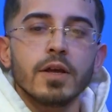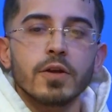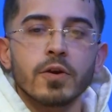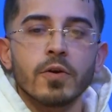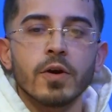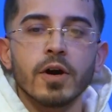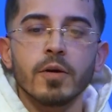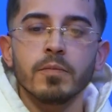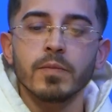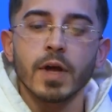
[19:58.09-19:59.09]

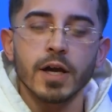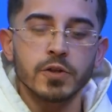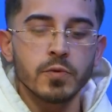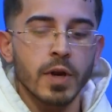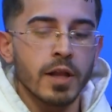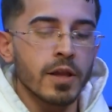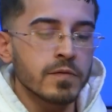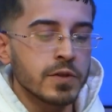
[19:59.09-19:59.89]
I do what I love to